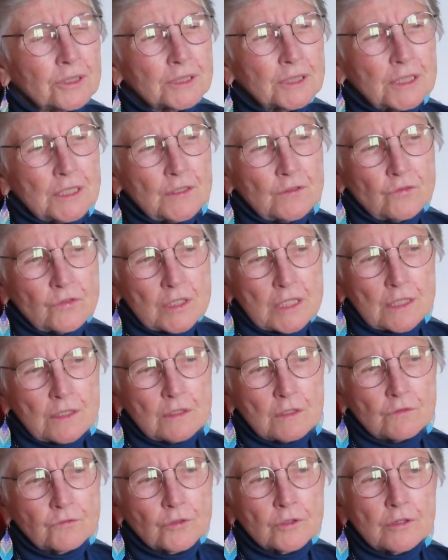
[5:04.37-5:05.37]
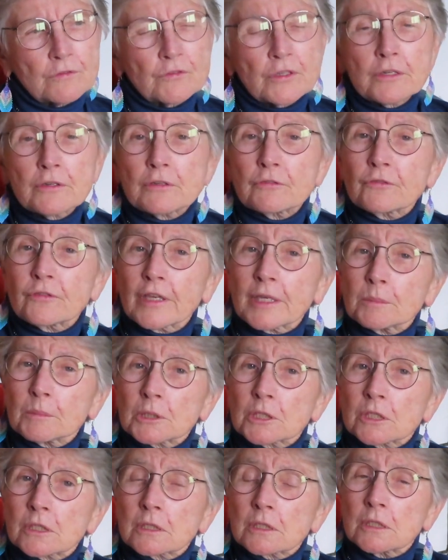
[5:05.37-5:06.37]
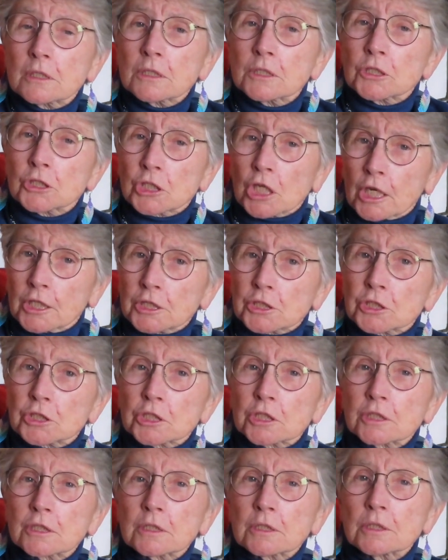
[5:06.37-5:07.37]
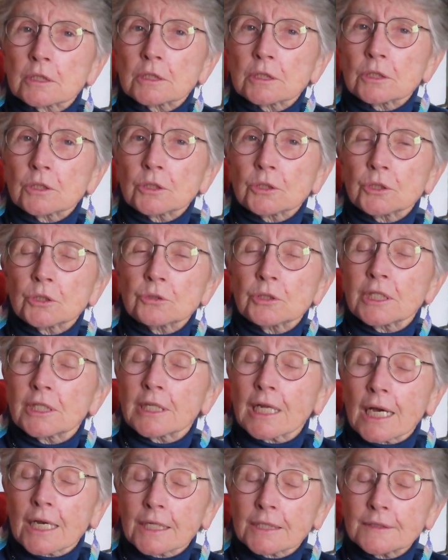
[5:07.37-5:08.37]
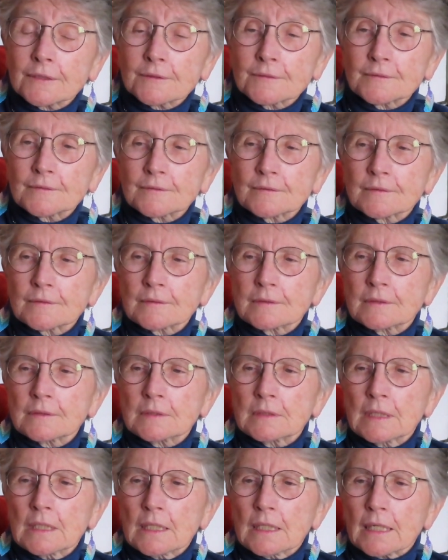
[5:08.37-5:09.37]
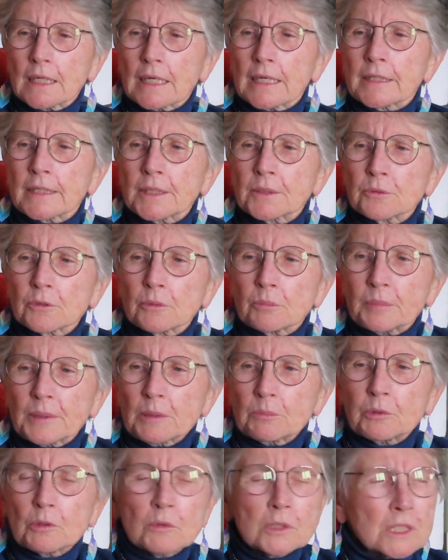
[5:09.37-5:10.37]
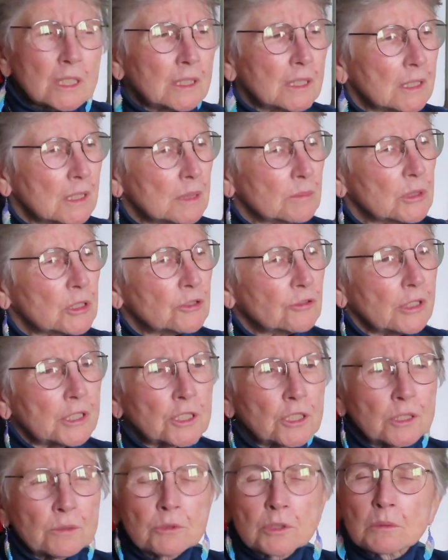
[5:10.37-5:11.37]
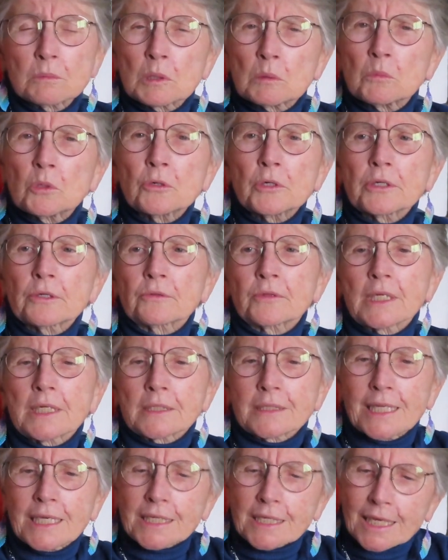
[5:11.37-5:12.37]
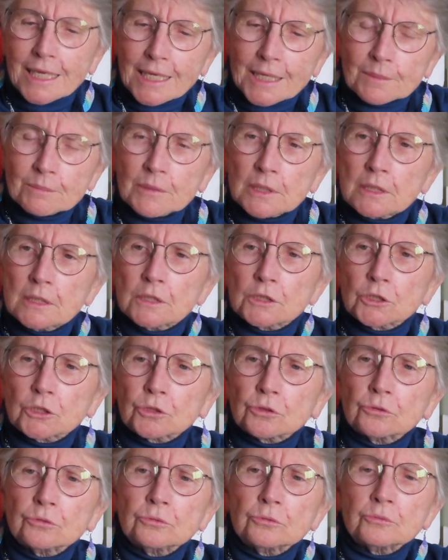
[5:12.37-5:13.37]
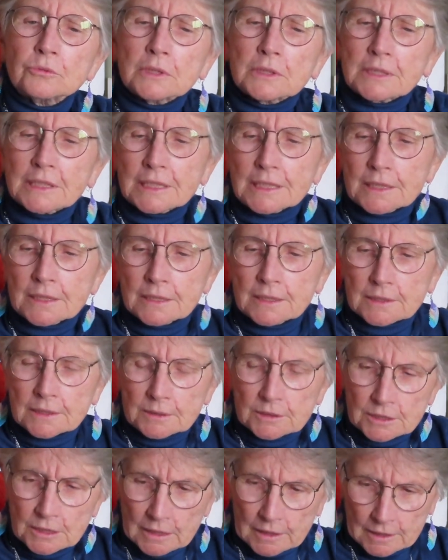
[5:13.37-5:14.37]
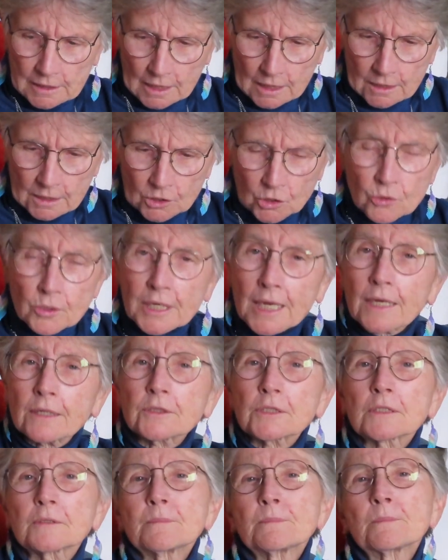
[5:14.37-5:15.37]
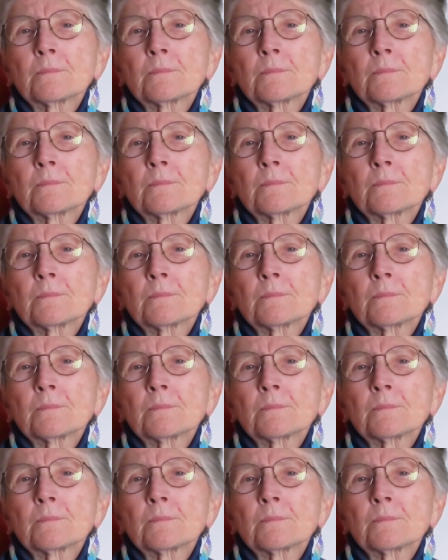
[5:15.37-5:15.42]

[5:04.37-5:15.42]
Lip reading: on TV for a very famous judge who had died. And there were people, it wasn't a demonstration, it was a memorial thing. They came to the courthouse,